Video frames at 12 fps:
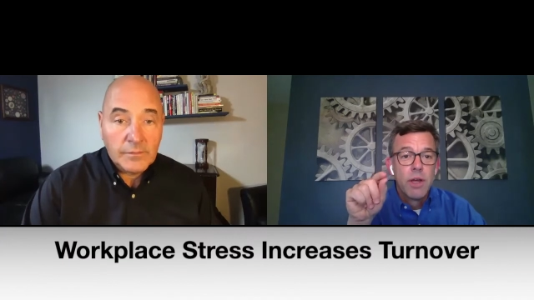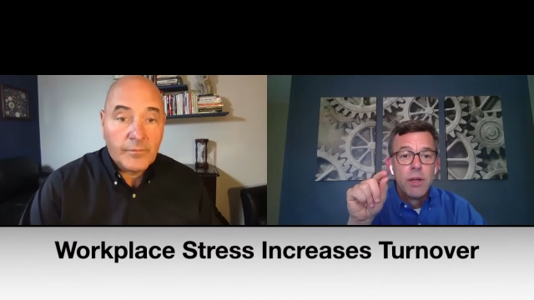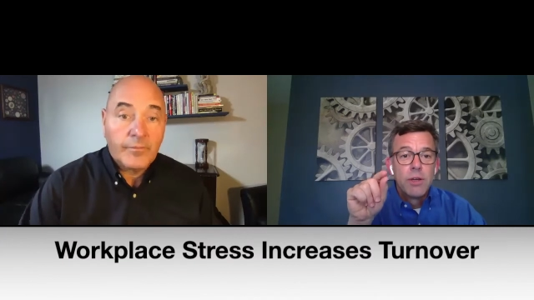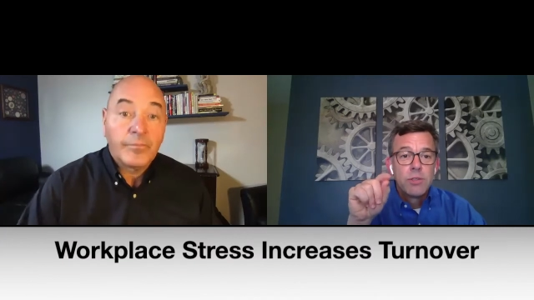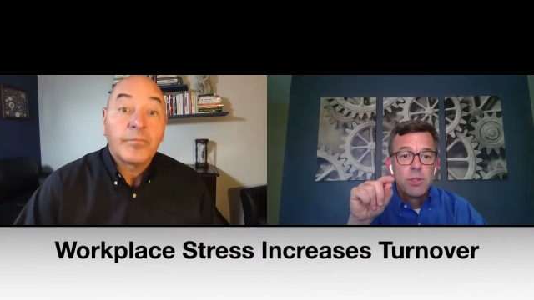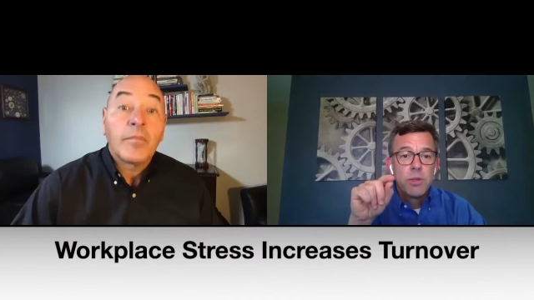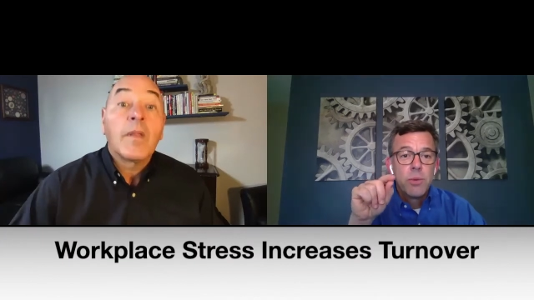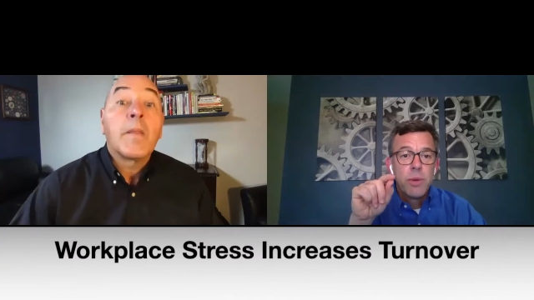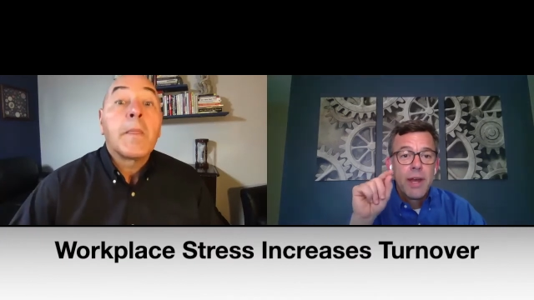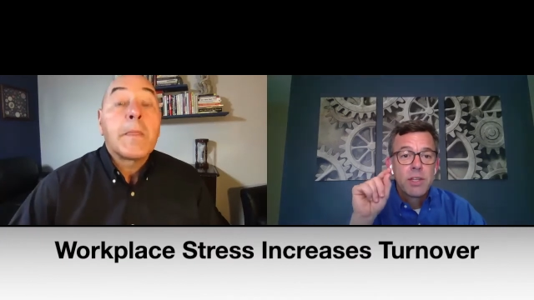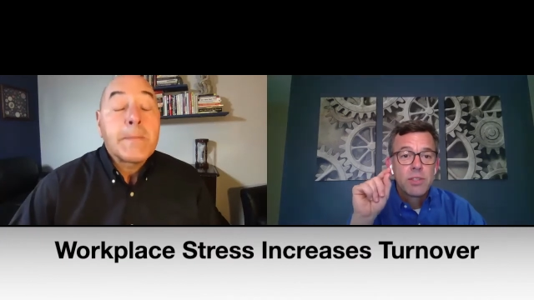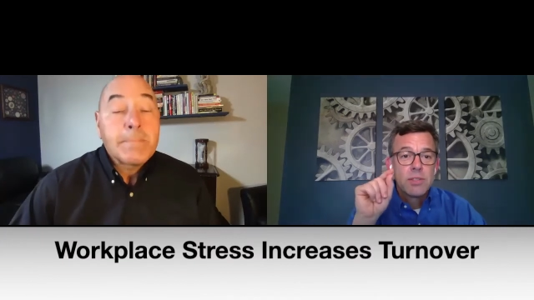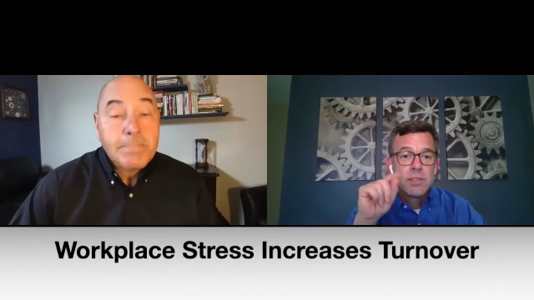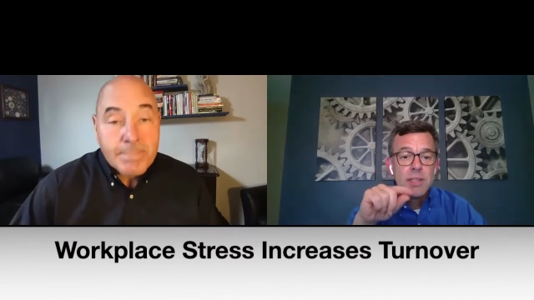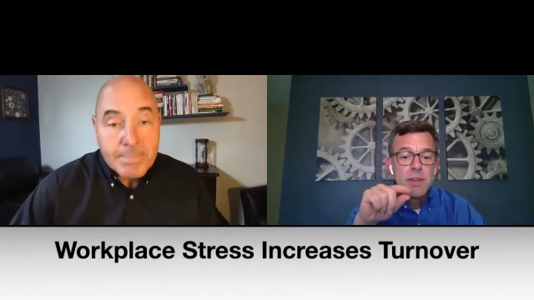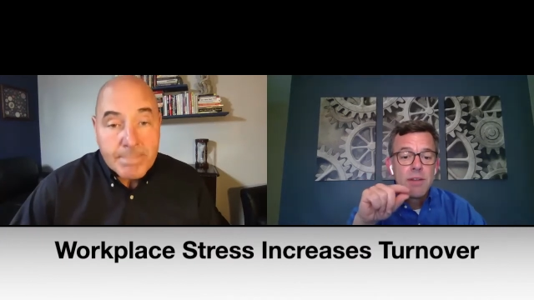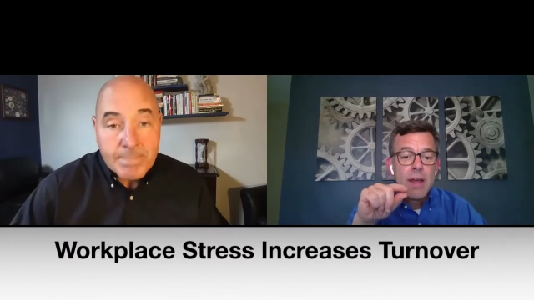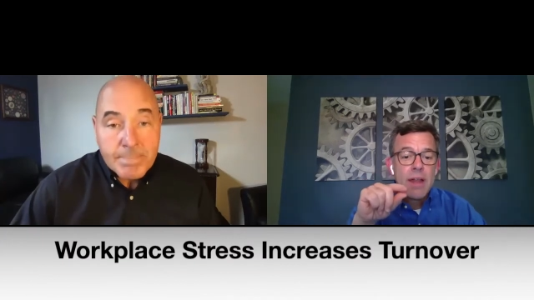Speaker 1: So you actually see at a
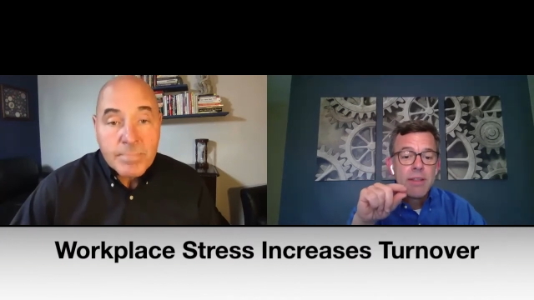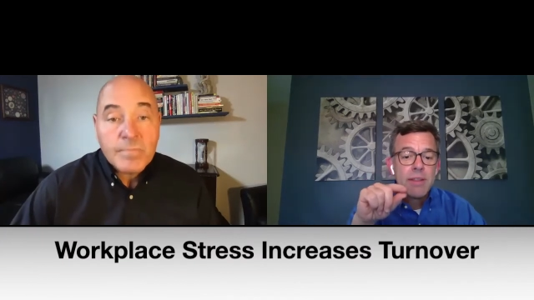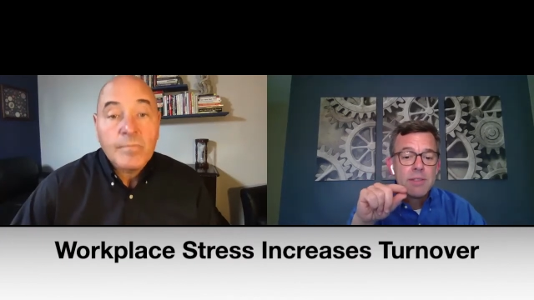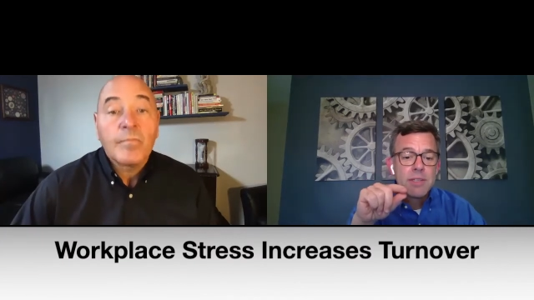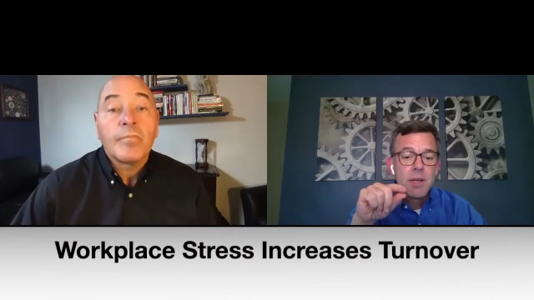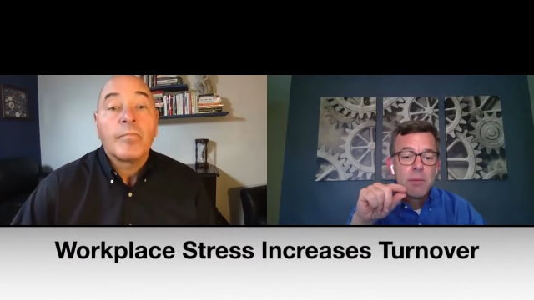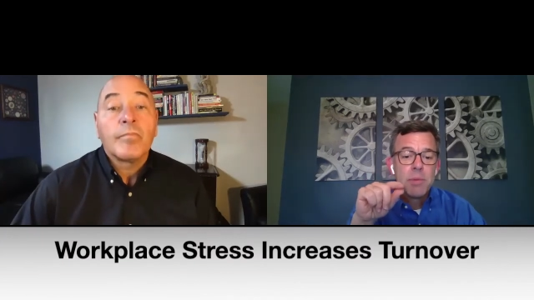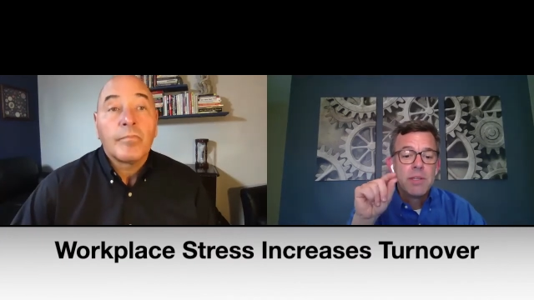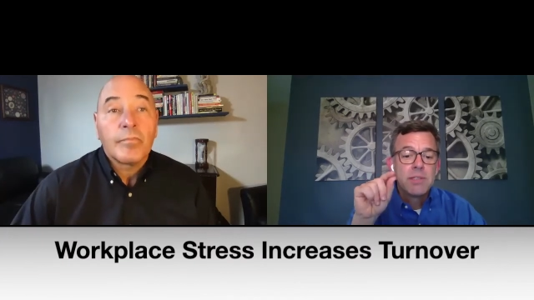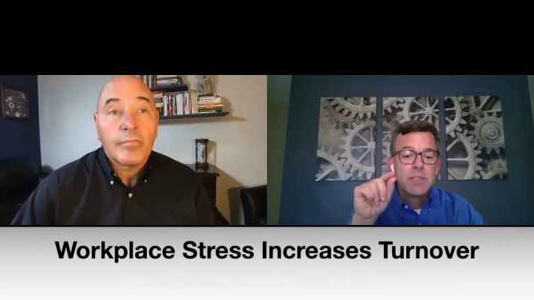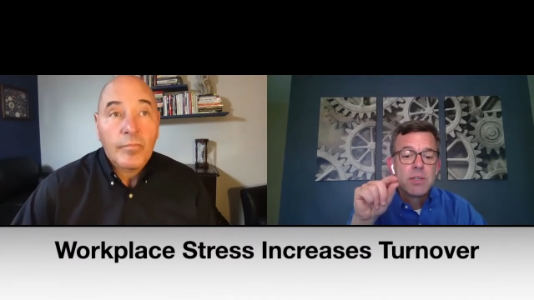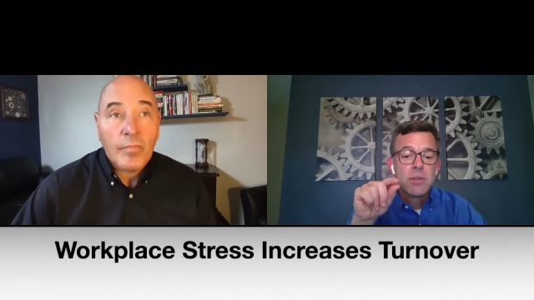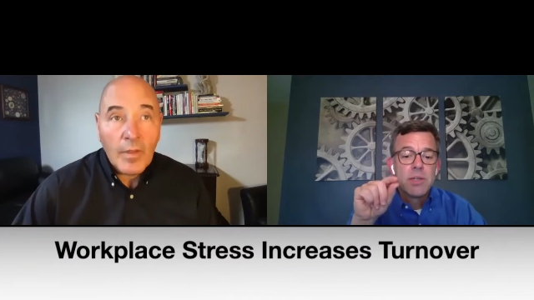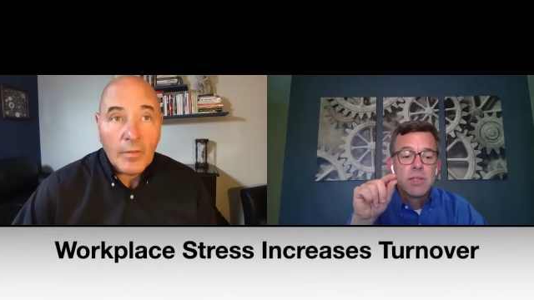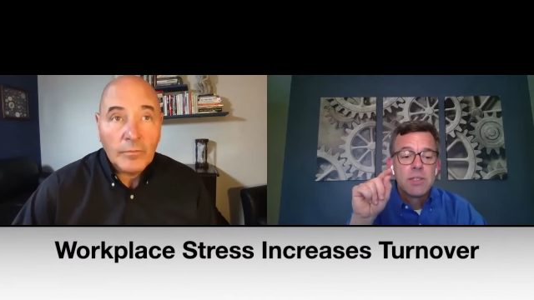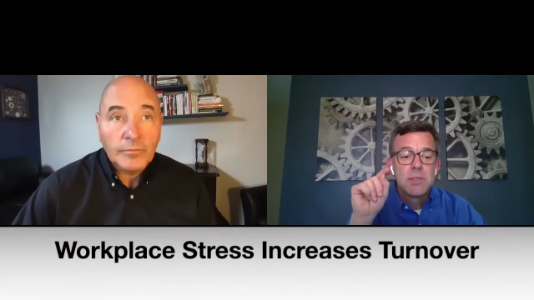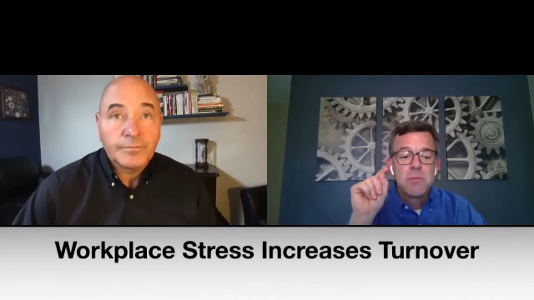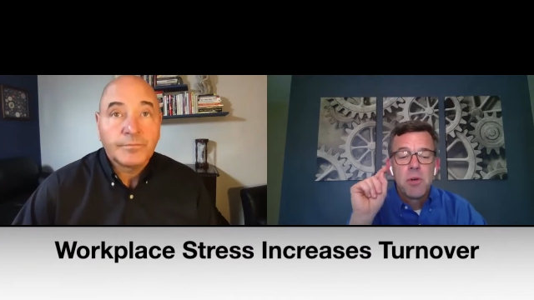lot of these companies increases
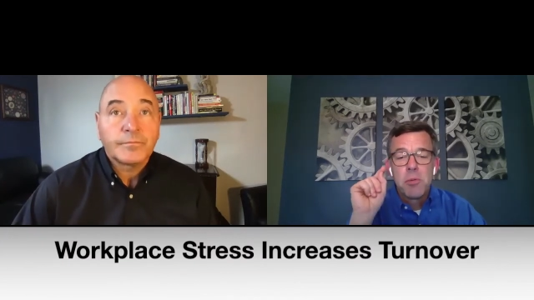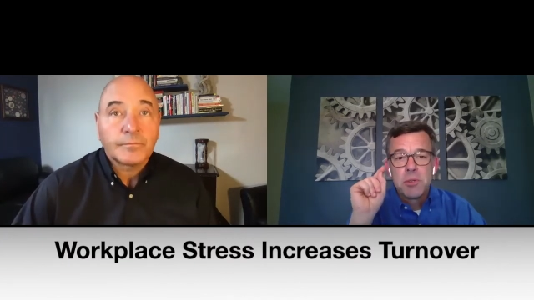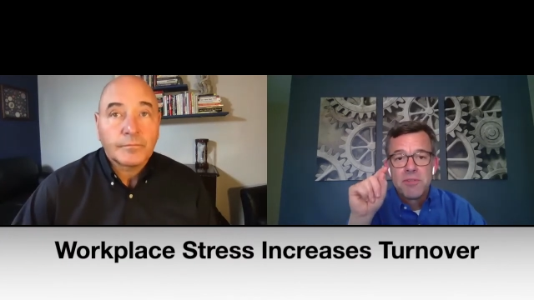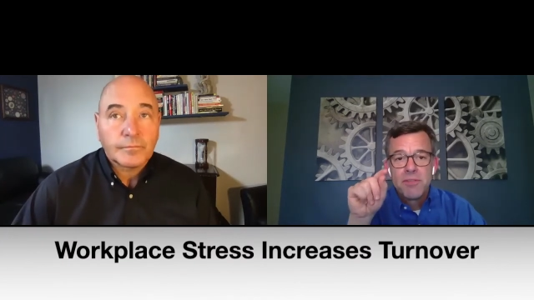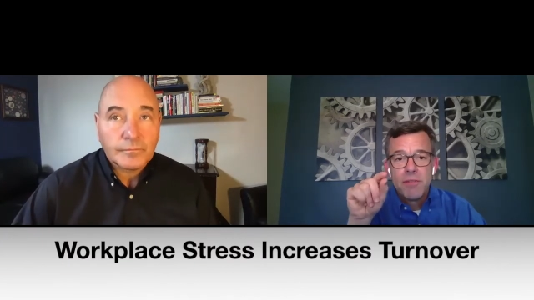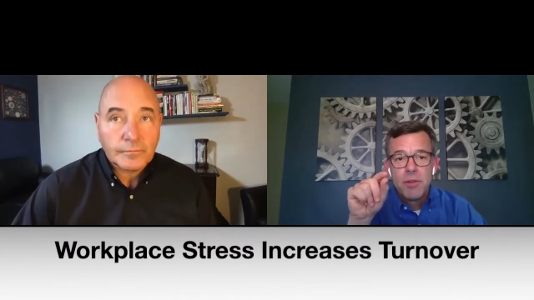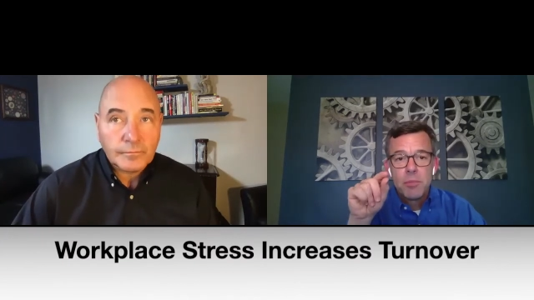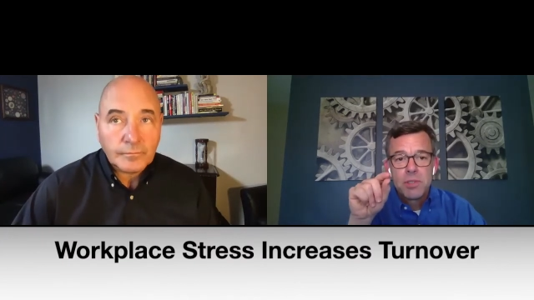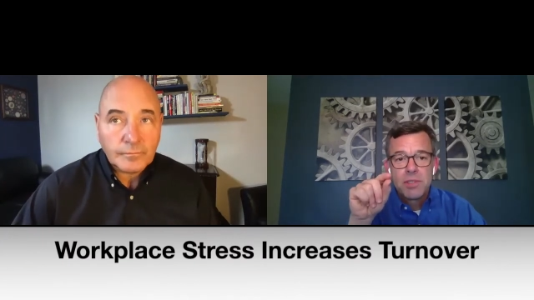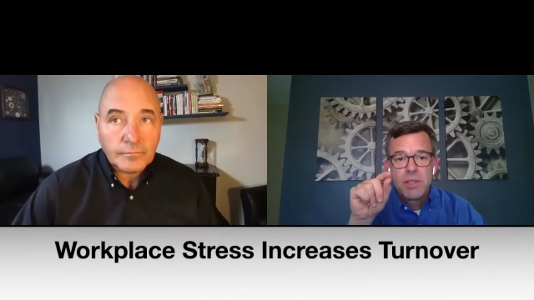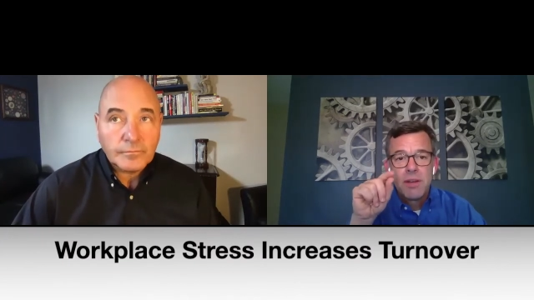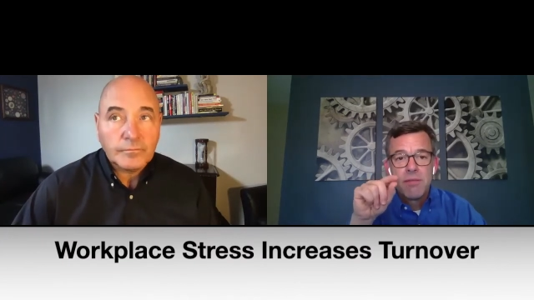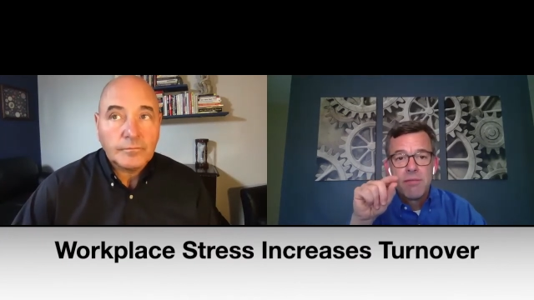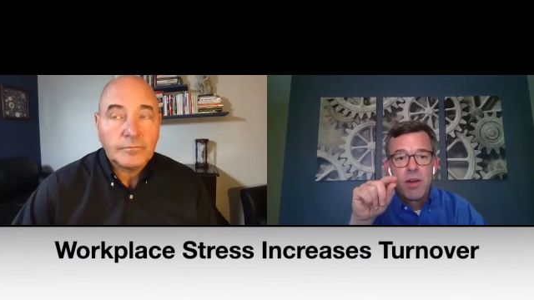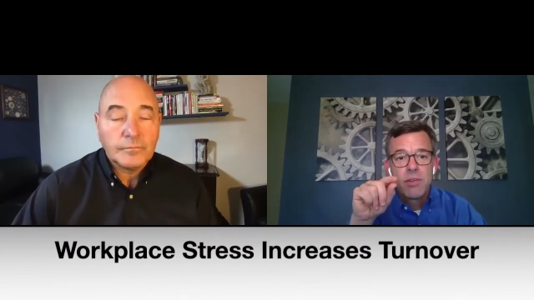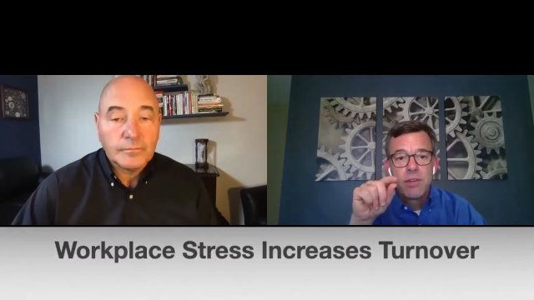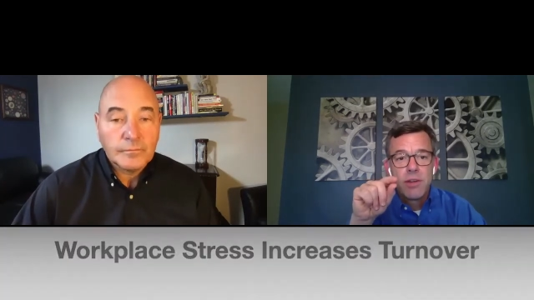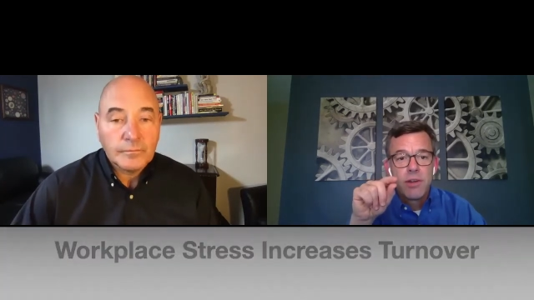of almost 50% in
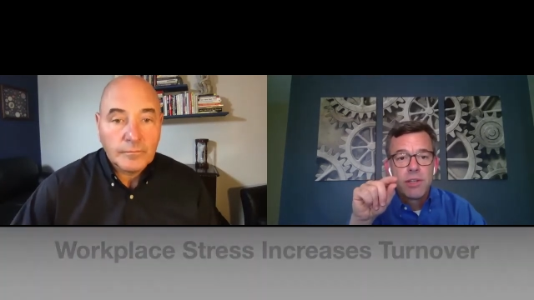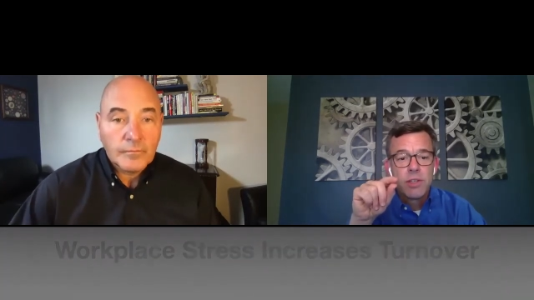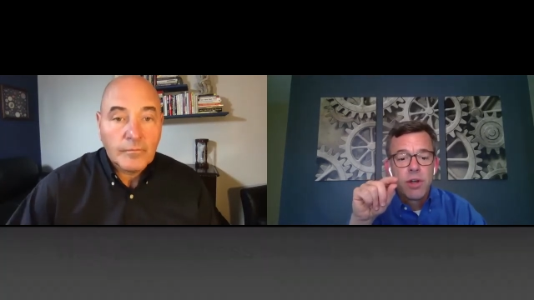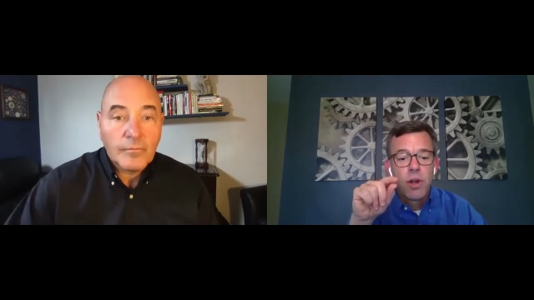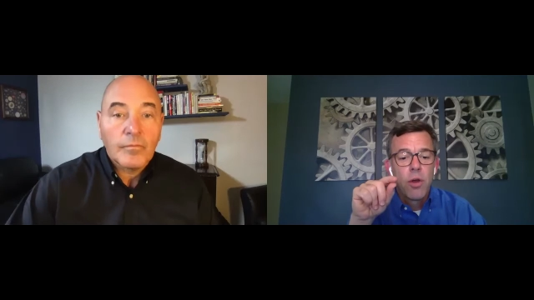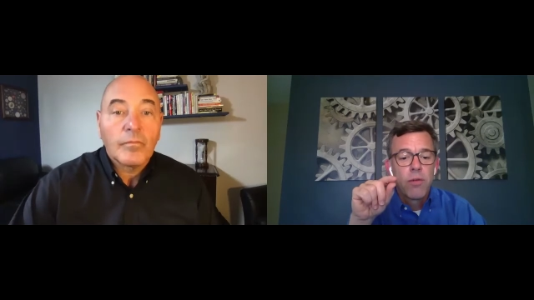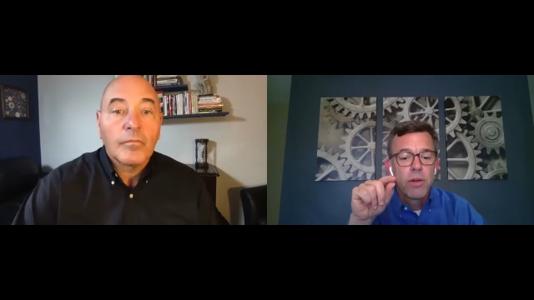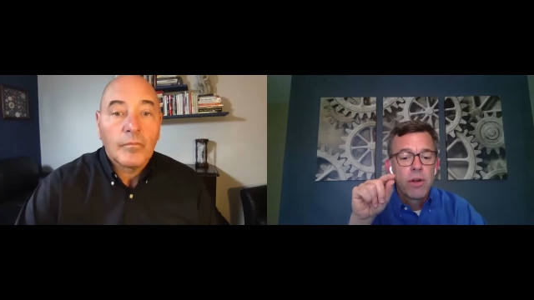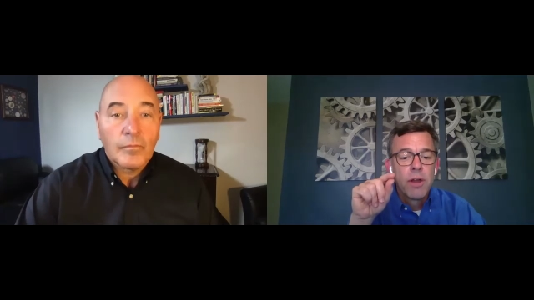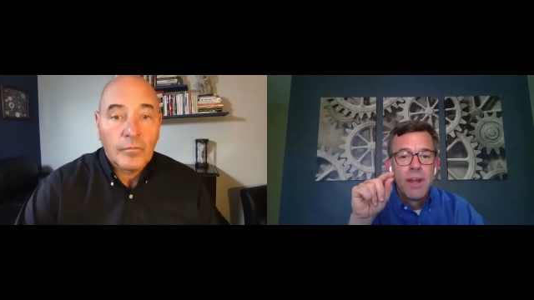voluntary turnover.